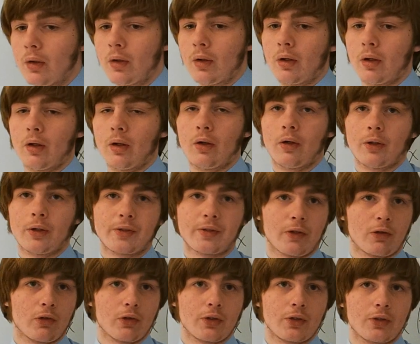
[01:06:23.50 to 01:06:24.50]

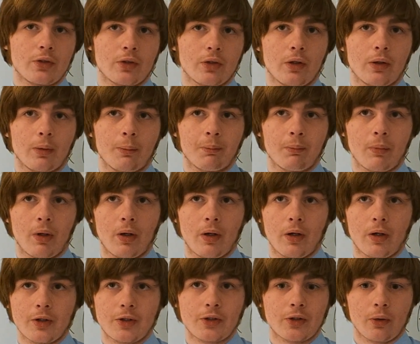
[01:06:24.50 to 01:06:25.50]
such as
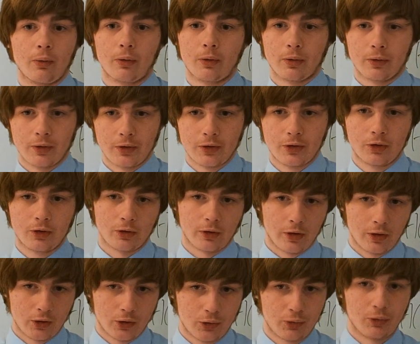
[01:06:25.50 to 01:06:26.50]
isochronous
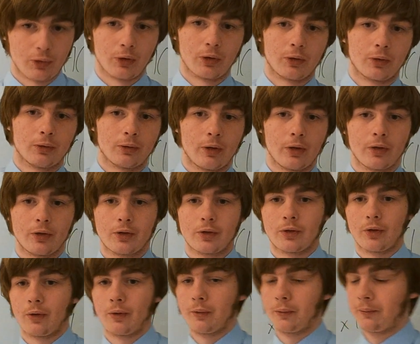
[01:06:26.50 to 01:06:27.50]
transfer, right?
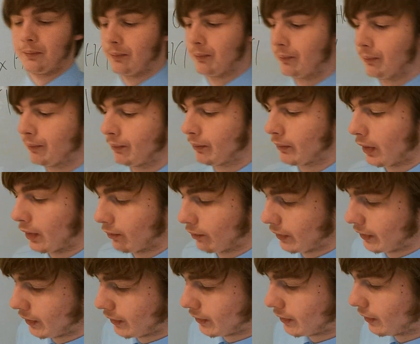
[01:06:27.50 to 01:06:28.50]
So
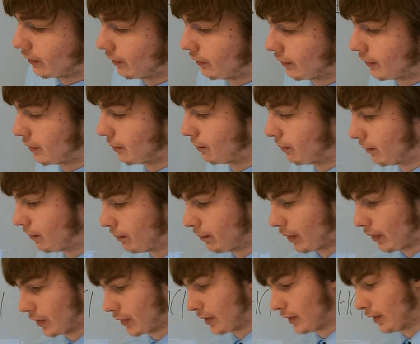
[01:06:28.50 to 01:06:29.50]
this is used
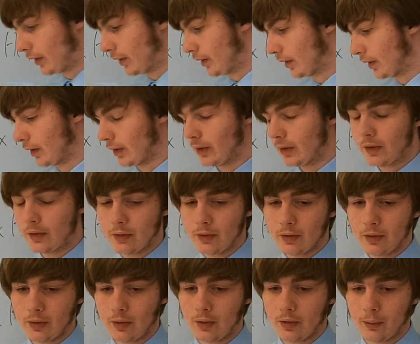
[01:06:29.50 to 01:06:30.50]
mostly
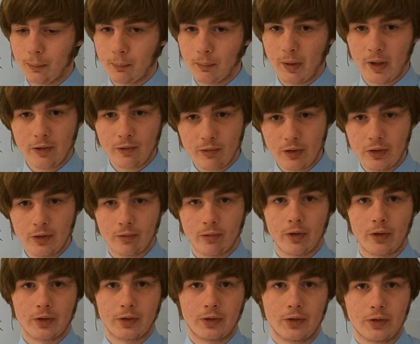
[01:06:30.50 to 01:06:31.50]
in AV
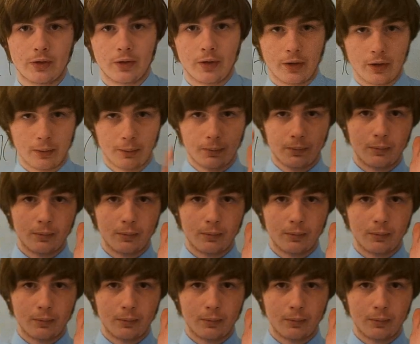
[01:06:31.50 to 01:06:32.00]
devices like